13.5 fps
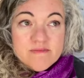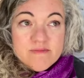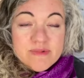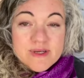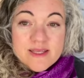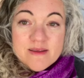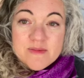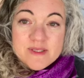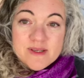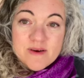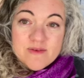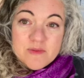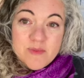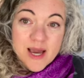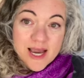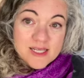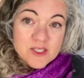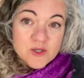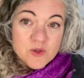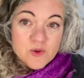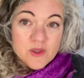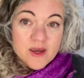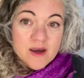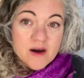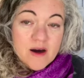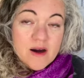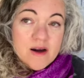bring themselves back to who they
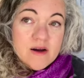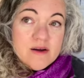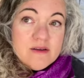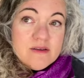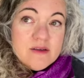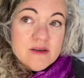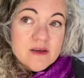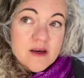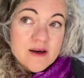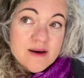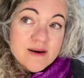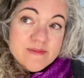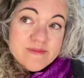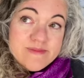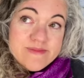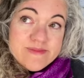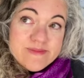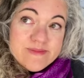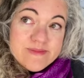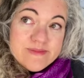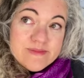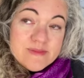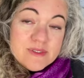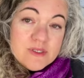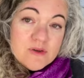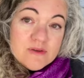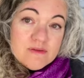are.
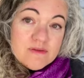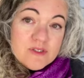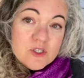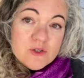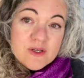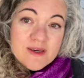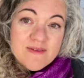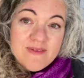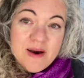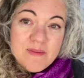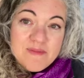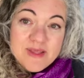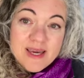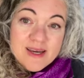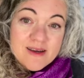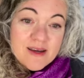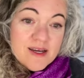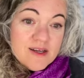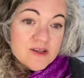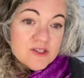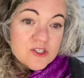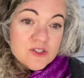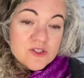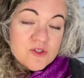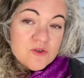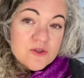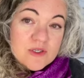Don't give up. Like, just
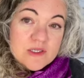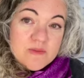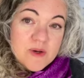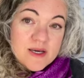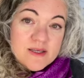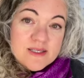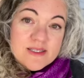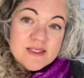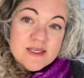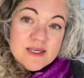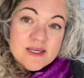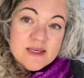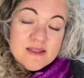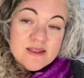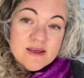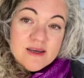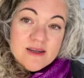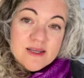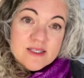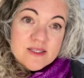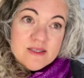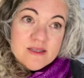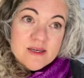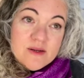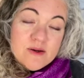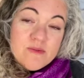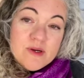do the smallest thing and
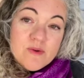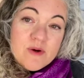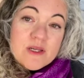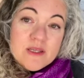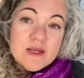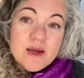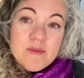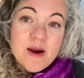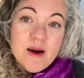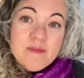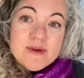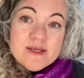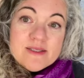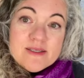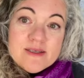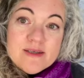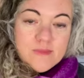it'll be worth it, I promise.